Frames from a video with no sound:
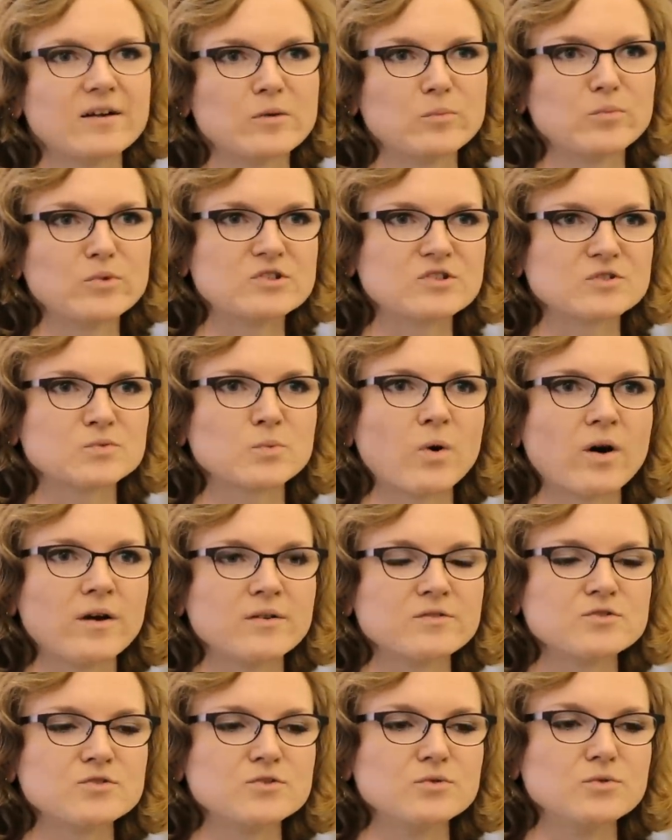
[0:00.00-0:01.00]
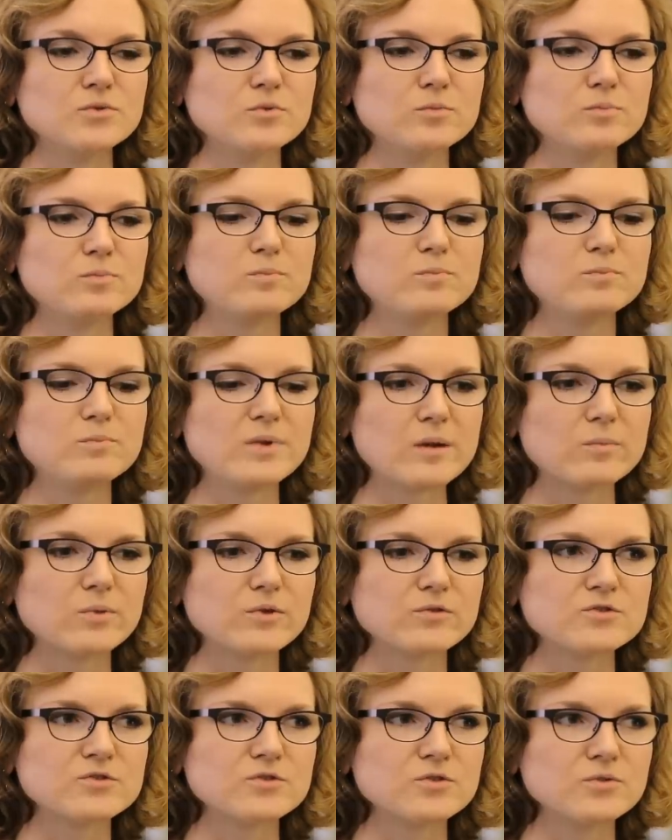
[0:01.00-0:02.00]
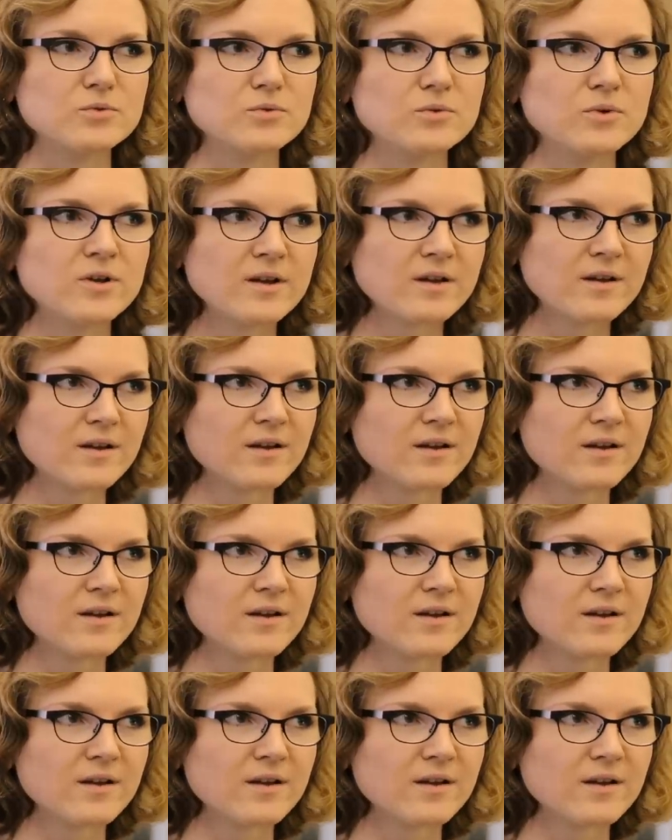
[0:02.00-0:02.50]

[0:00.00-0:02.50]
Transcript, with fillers: Um, we just want to be able to